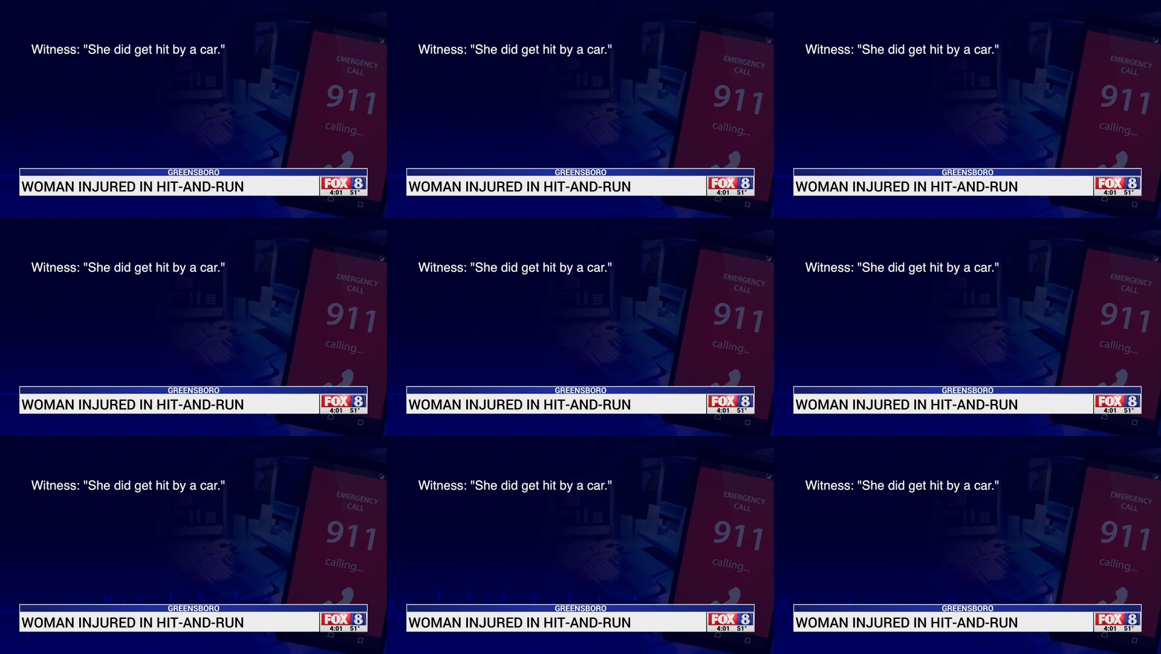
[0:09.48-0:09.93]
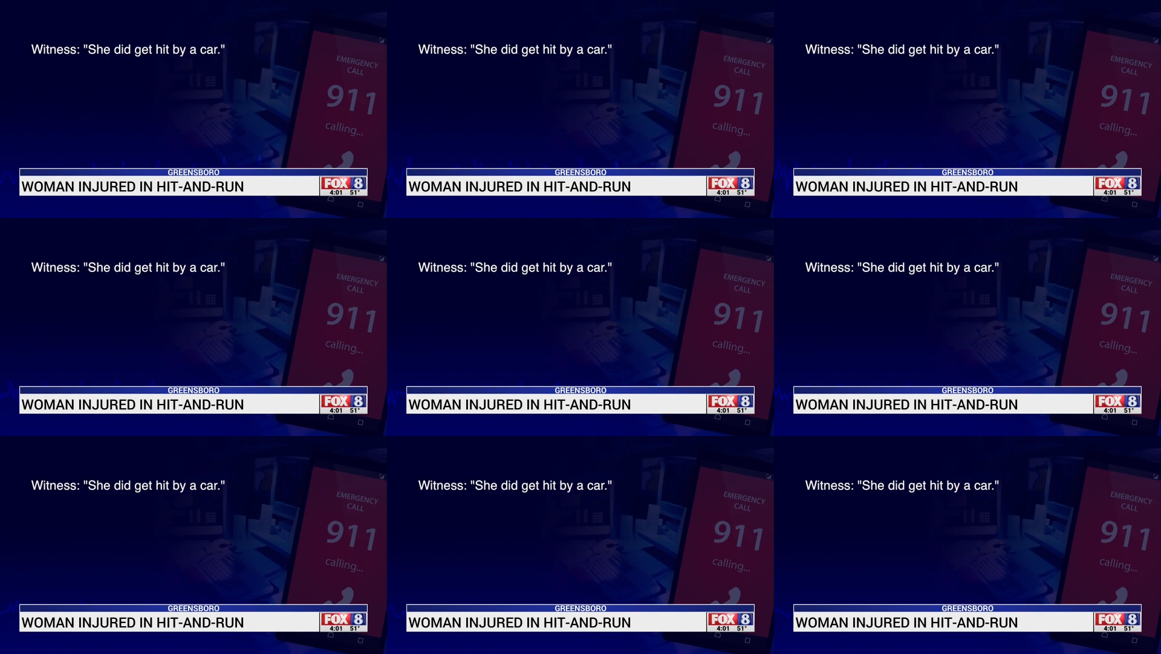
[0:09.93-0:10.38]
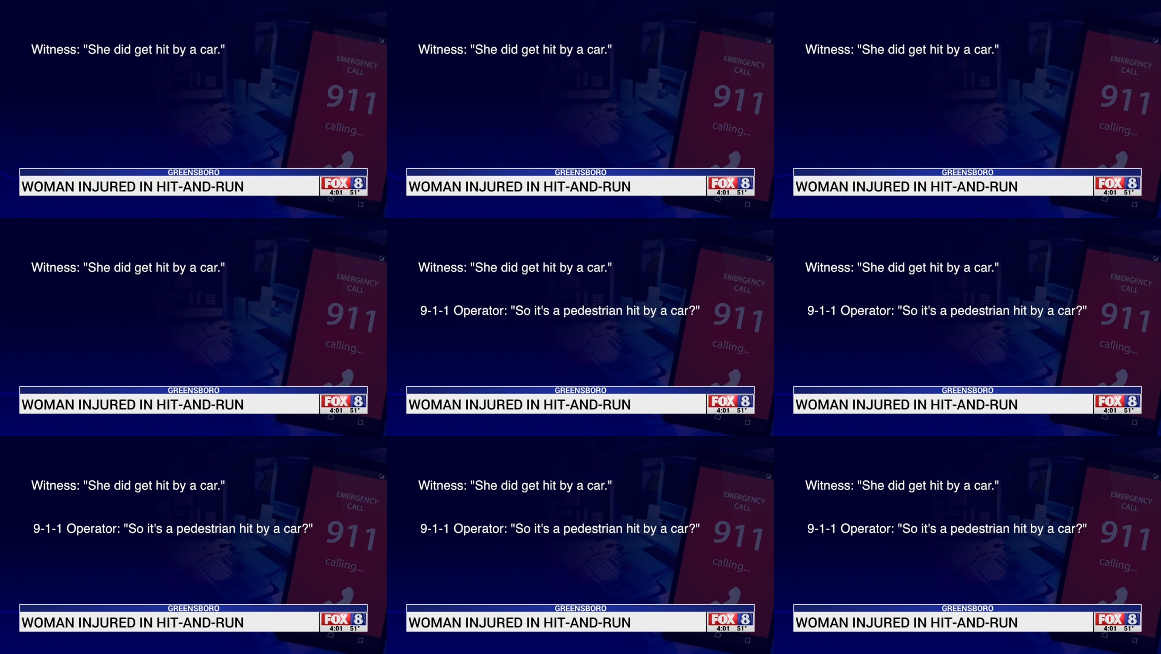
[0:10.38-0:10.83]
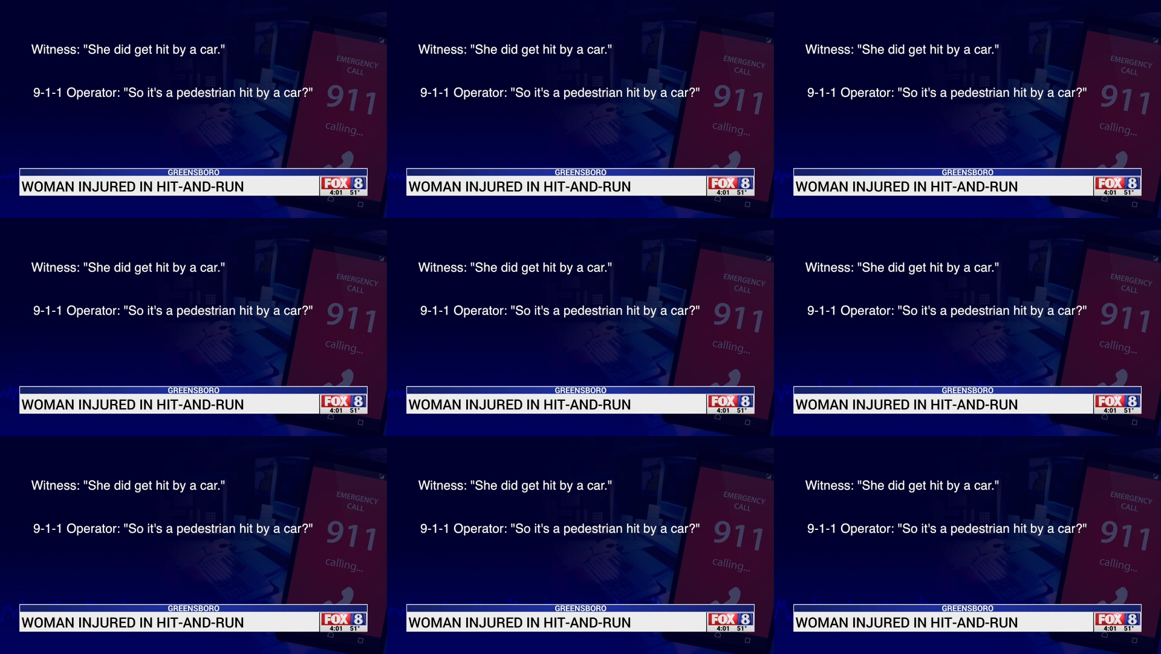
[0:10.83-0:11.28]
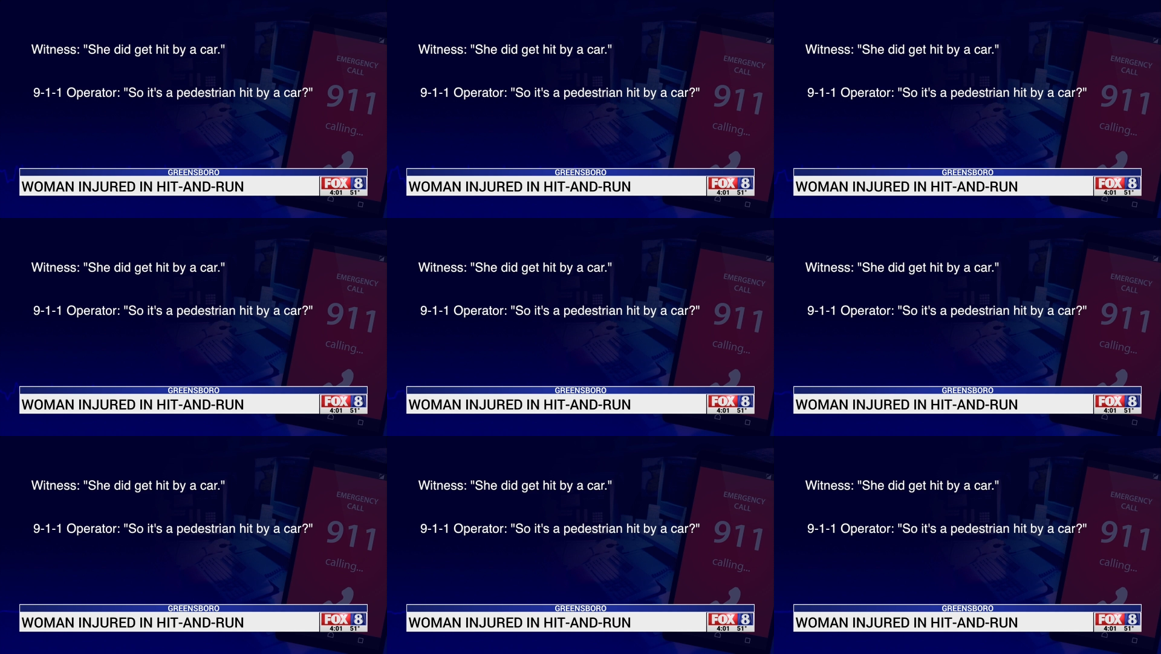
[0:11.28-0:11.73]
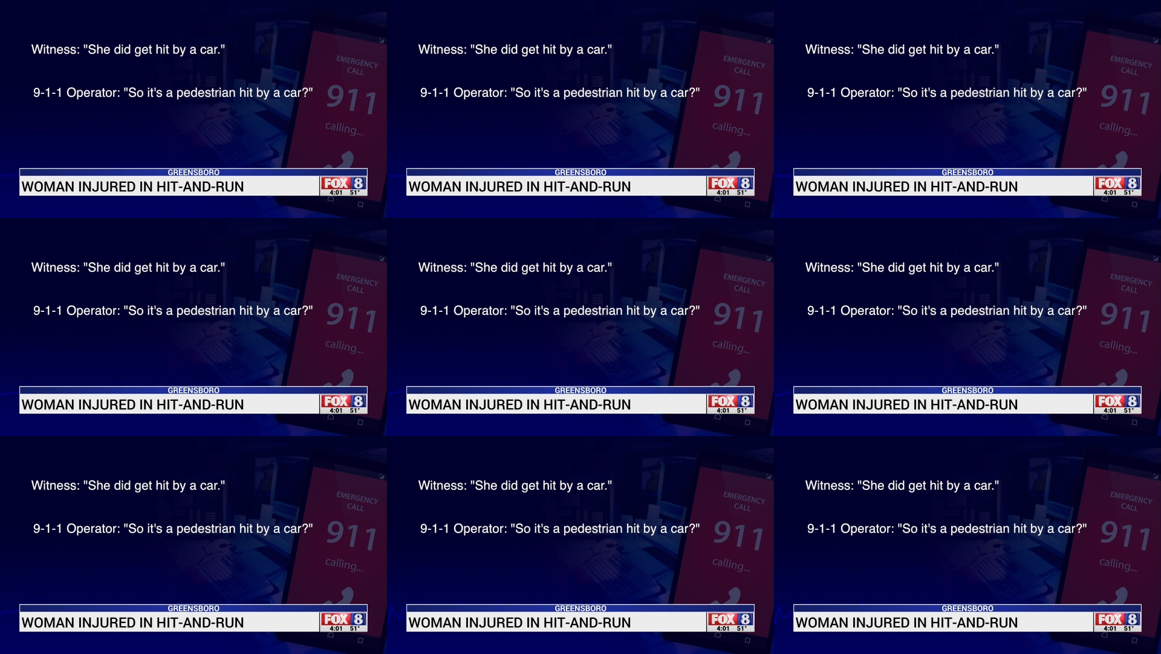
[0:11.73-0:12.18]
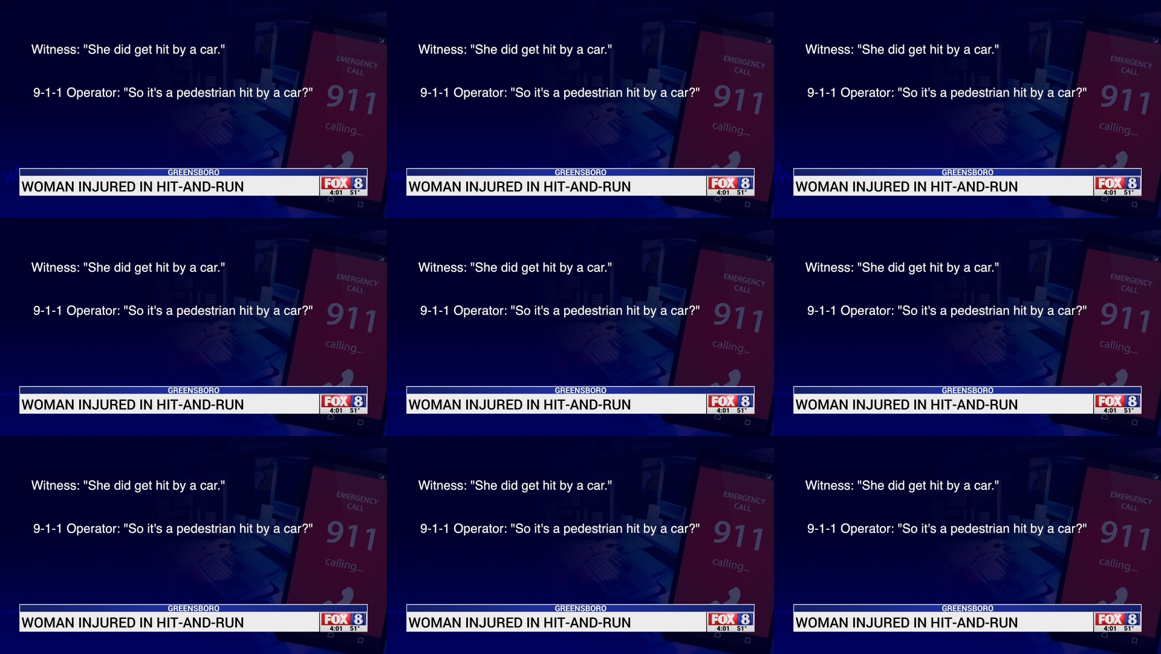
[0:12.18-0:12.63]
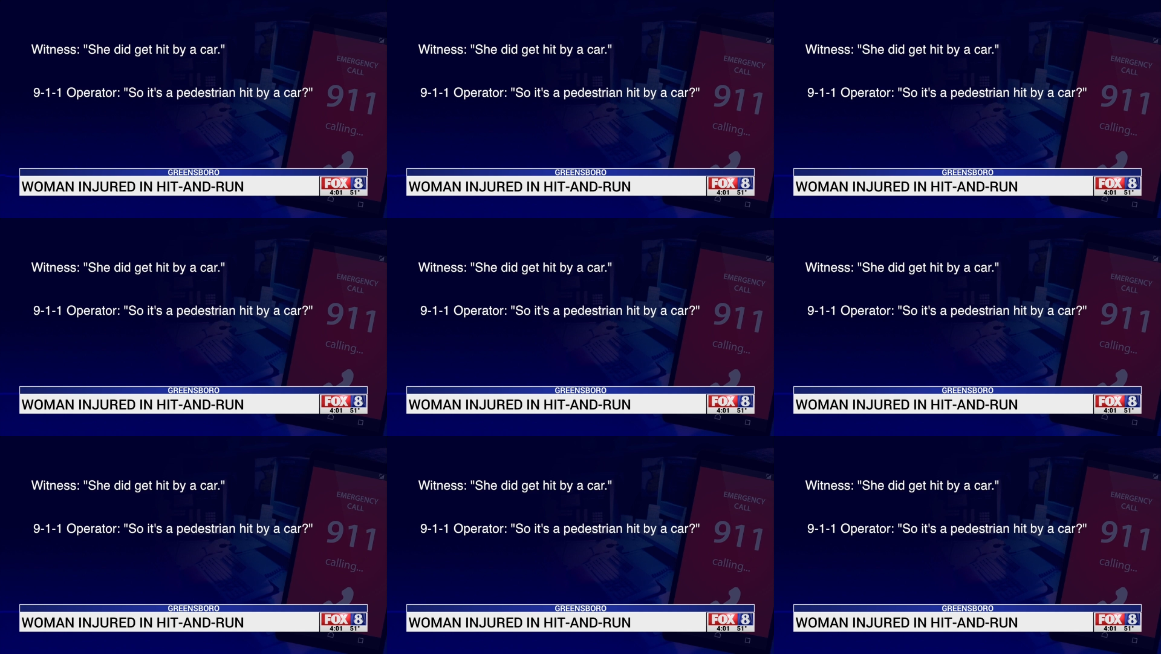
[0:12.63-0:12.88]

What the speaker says: (no speaker visible)